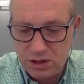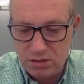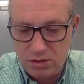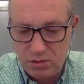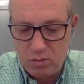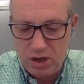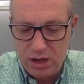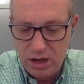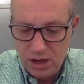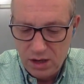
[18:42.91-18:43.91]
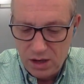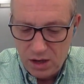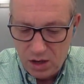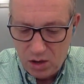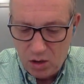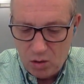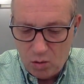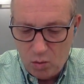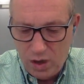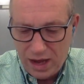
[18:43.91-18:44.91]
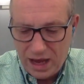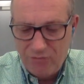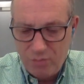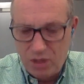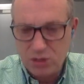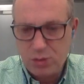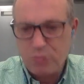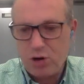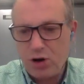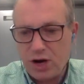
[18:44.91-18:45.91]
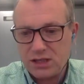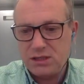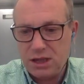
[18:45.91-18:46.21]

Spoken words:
that we have multiple products,